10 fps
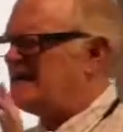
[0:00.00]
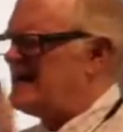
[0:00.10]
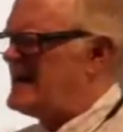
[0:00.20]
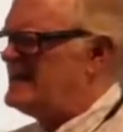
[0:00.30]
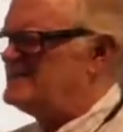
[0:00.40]

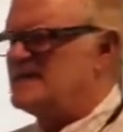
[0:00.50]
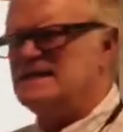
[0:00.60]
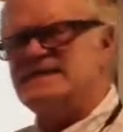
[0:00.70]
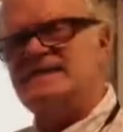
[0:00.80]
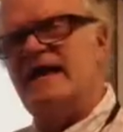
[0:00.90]
kind of a
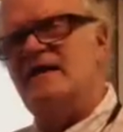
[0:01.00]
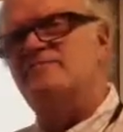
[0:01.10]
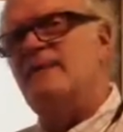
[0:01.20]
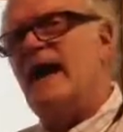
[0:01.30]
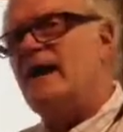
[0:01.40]
state
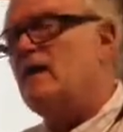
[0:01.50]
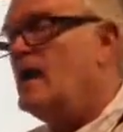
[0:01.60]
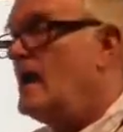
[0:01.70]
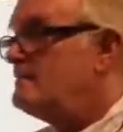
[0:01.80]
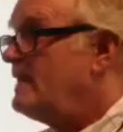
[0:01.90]
of matter.
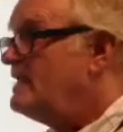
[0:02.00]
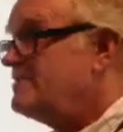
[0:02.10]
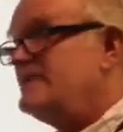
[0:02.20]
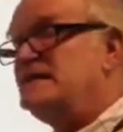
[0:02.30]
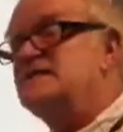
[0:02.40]
But
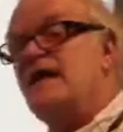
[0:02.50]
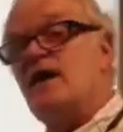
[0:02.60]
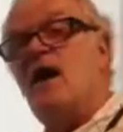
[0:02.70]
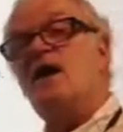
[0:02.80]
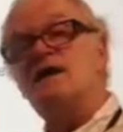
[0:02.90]
things that
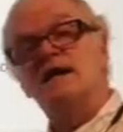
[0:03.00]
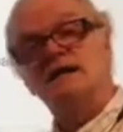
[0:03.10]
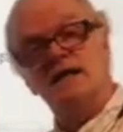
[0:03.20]
are